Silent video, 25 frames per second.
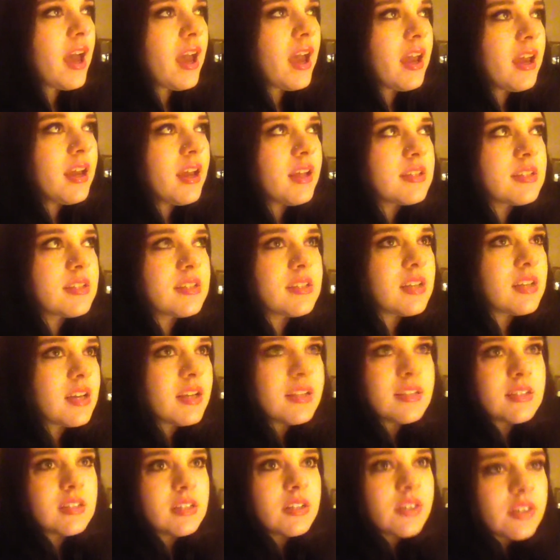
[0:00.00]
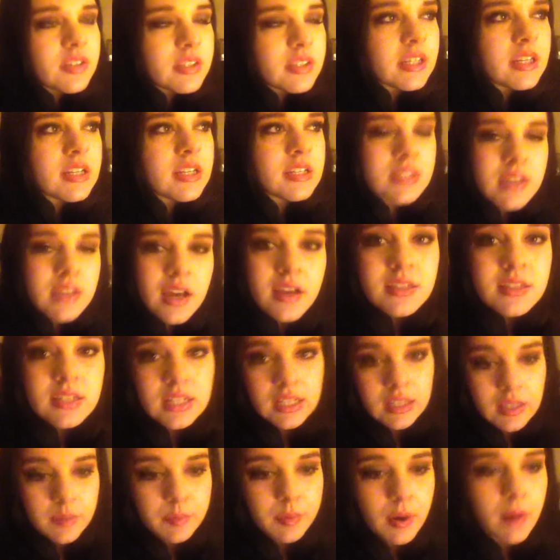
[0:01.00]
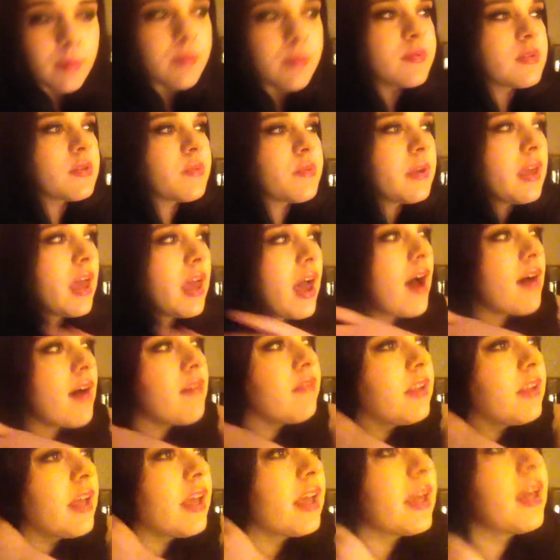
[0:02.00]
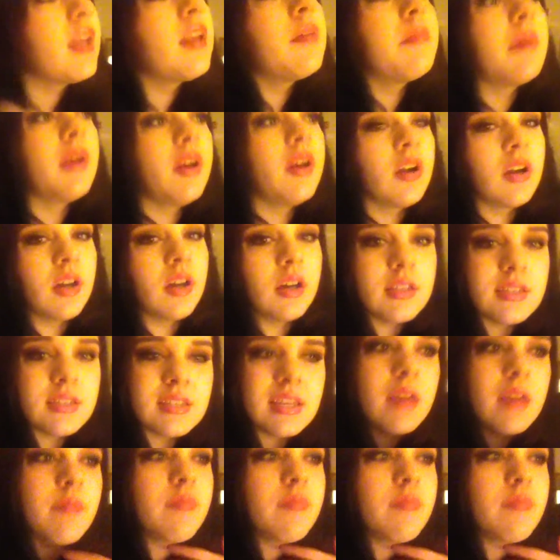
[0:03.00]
It's literally disgusting, the problems that we have, like, in America. Same